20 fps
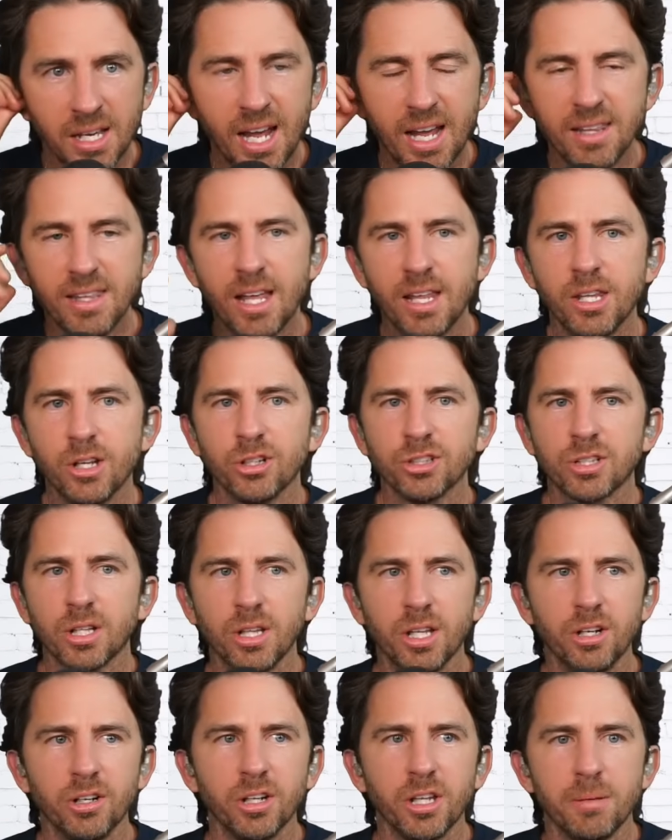And then there's
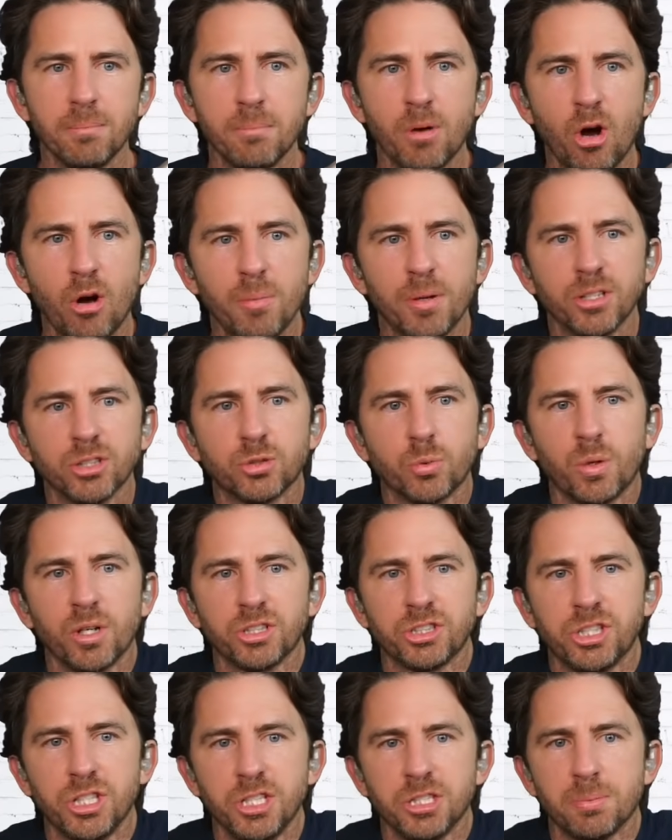literally moments
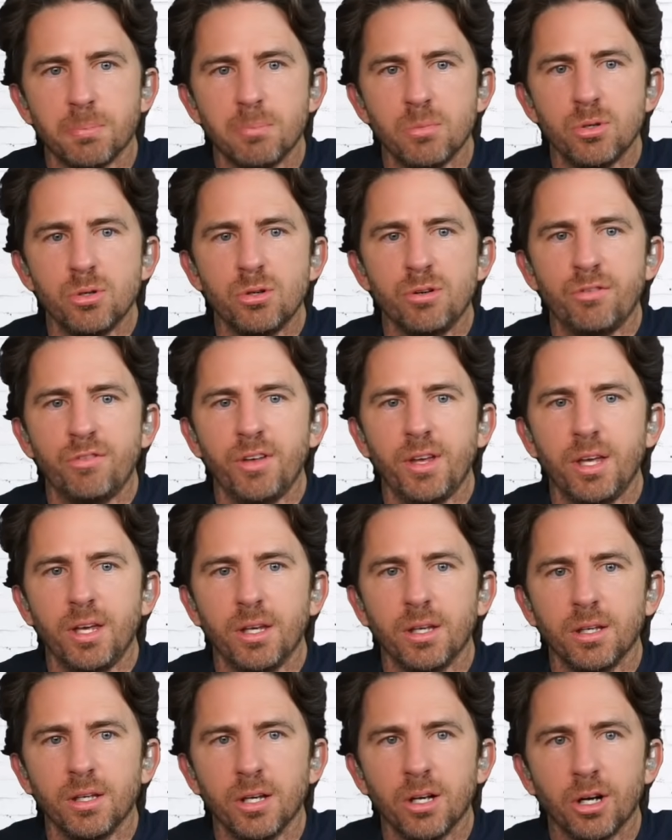where she's
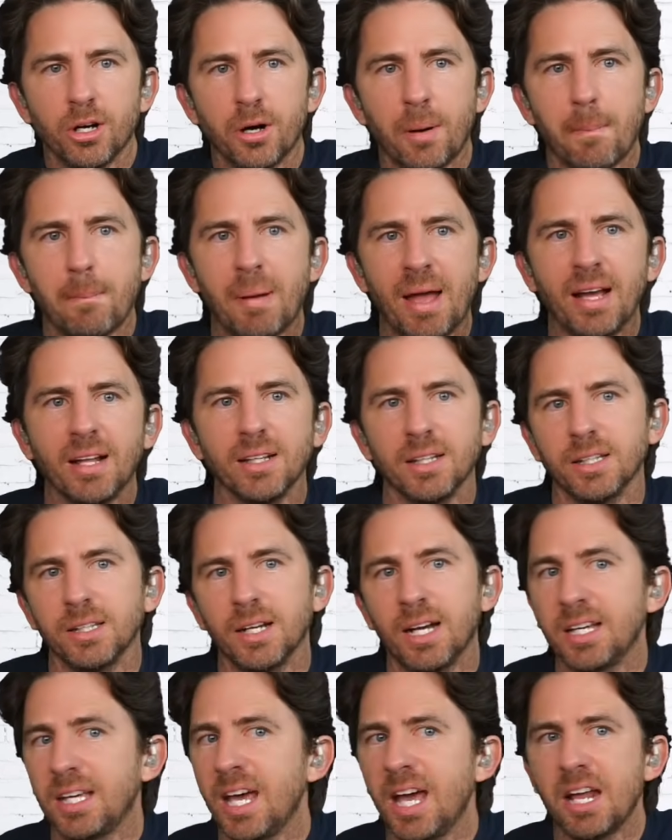moving her
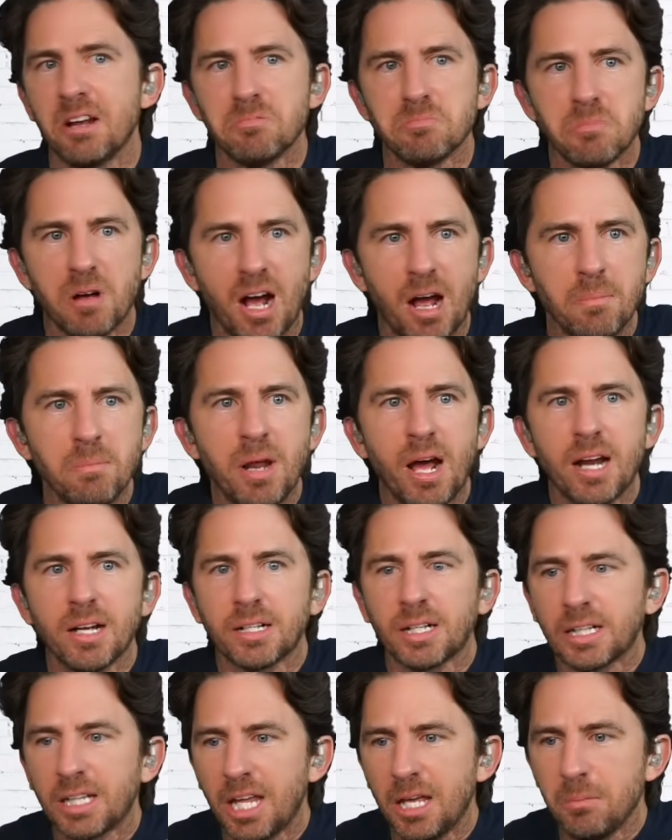belly. Again, I'm
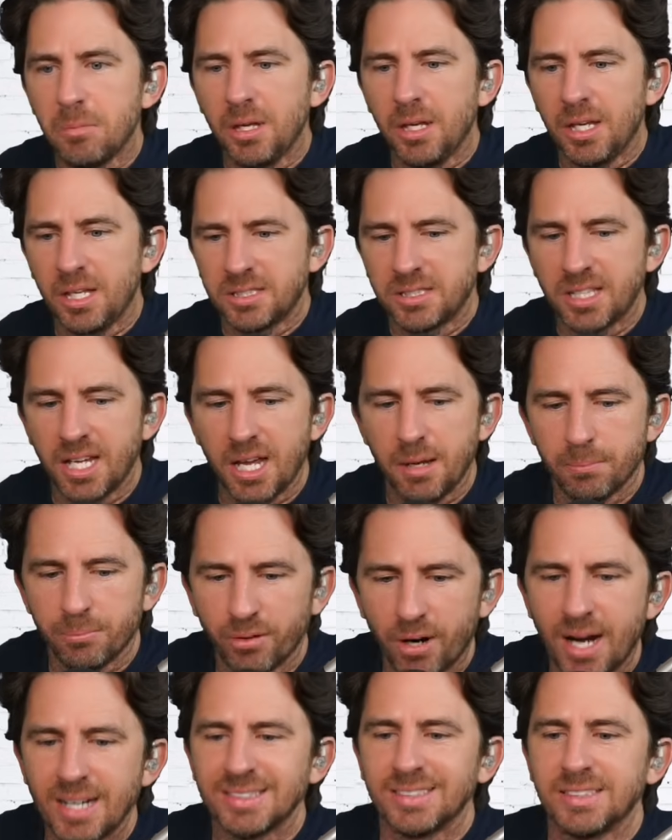not claiming it's a
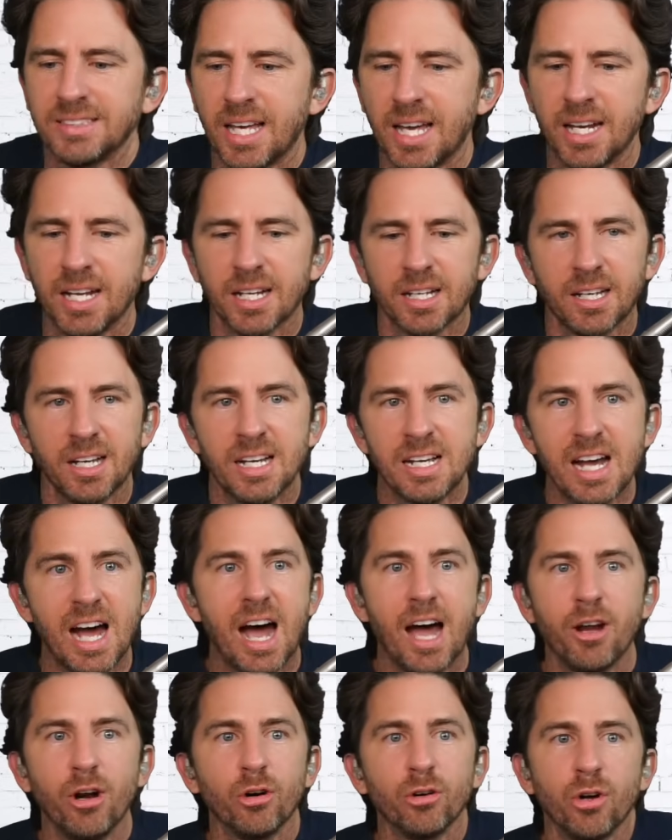prosthetic.
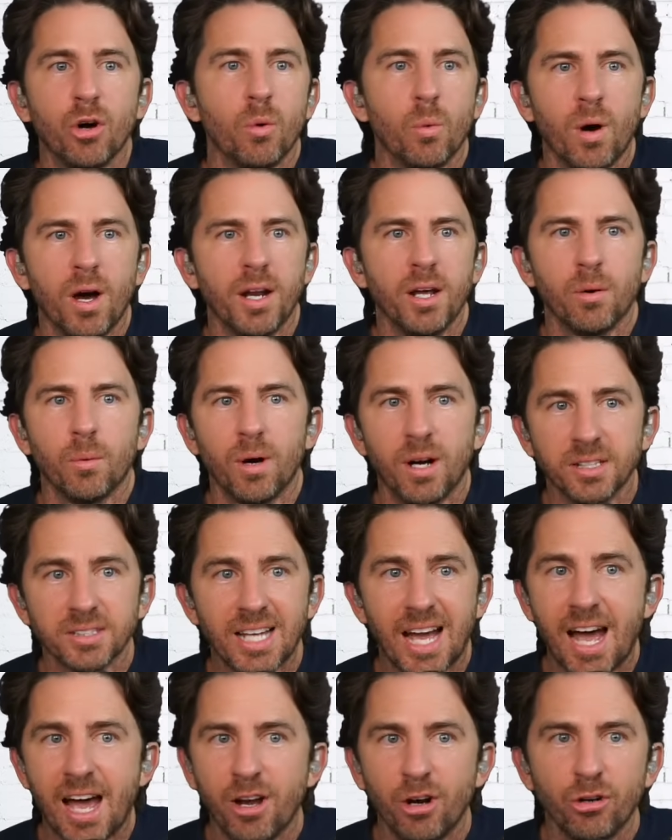I don't know what it
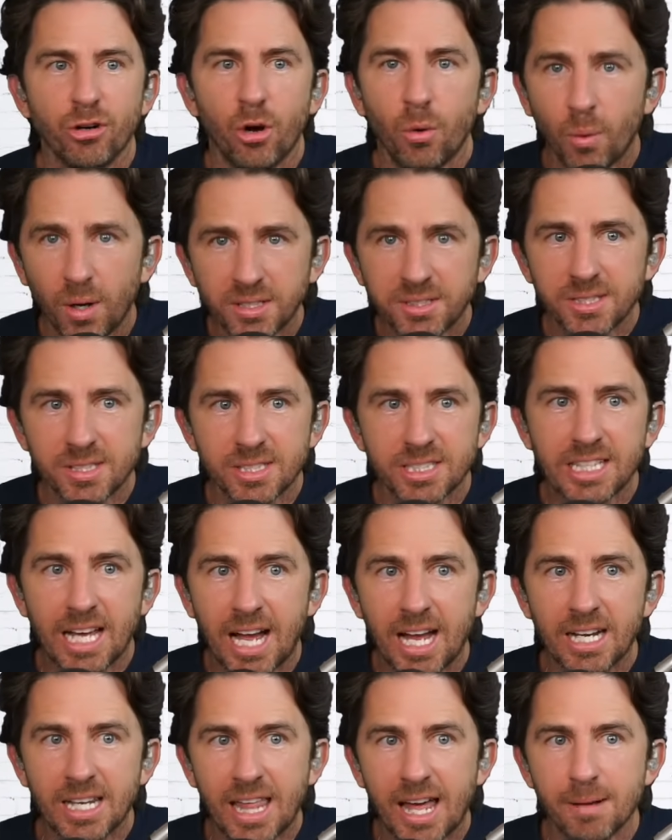was. I don't know what's
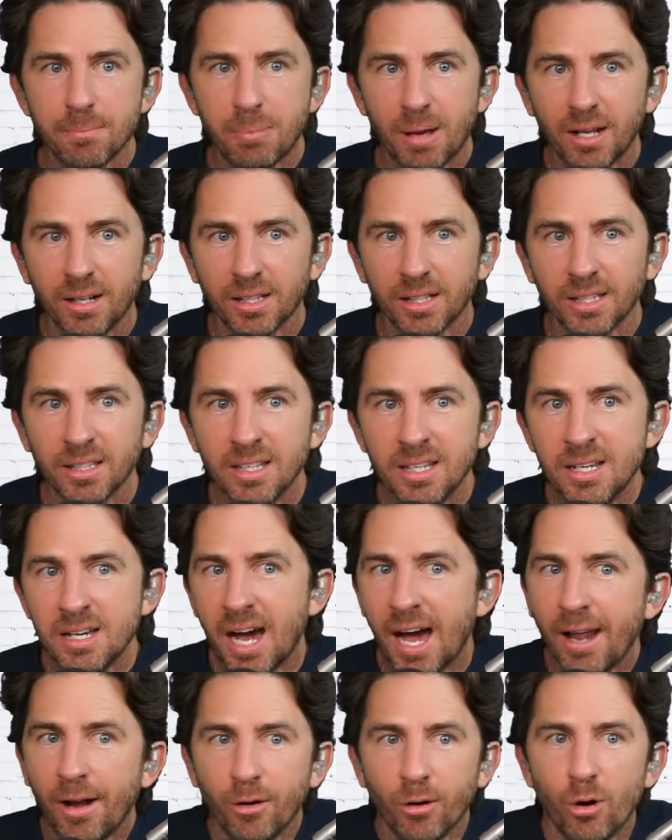inside that belly.
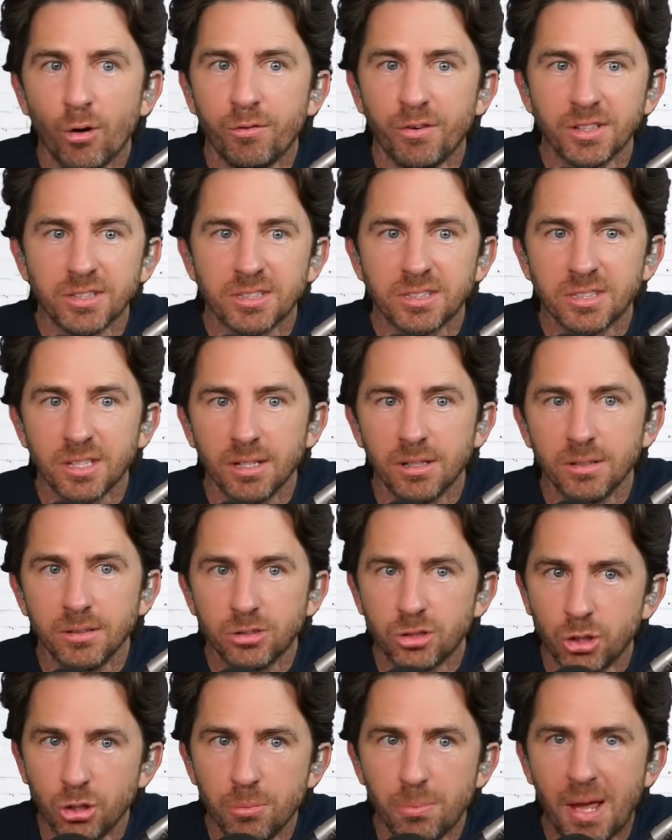I don't know if it's
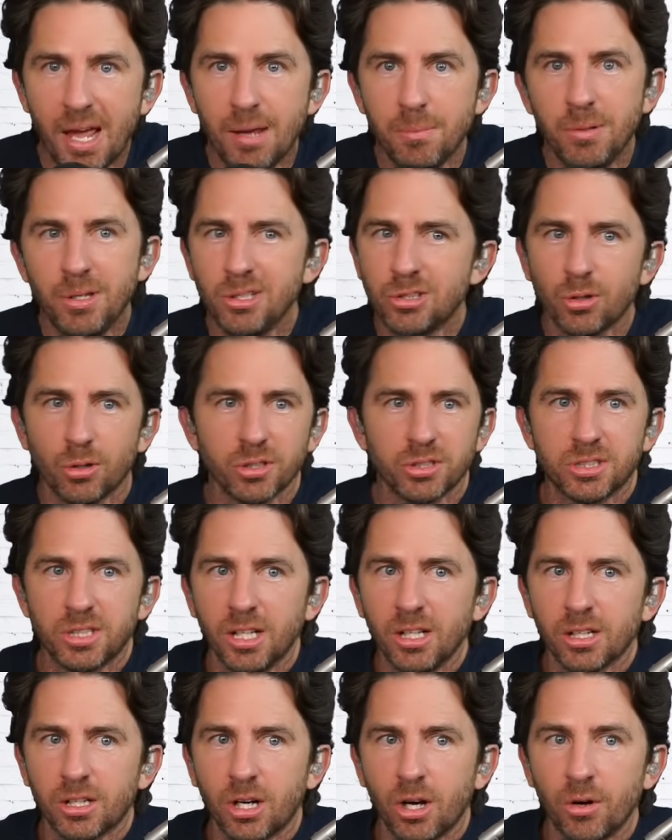two babies or
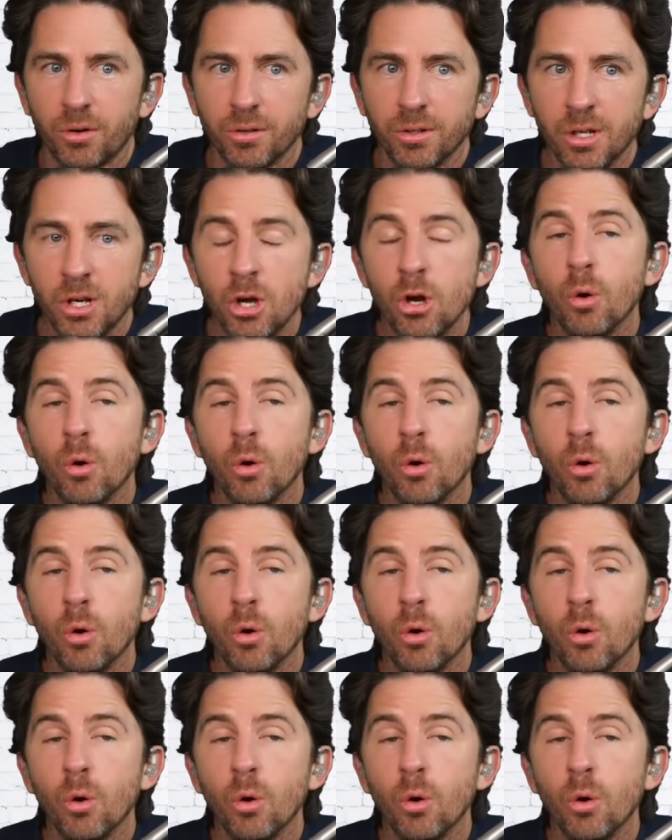silicone.